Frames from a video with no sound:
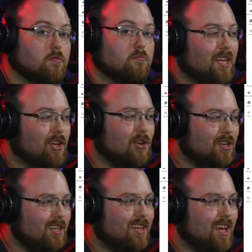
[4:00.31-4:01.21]
But he
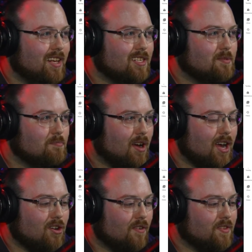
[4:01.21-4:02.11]
couldn't get his
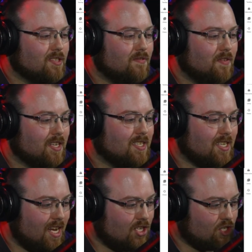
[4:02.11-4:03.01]
mind off this
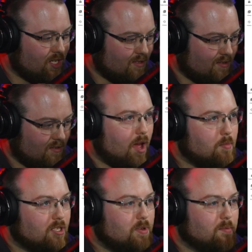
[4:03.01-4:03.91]
fixation that I
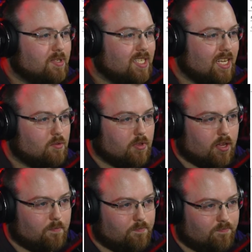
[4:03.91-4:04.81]
must be obsessed with him.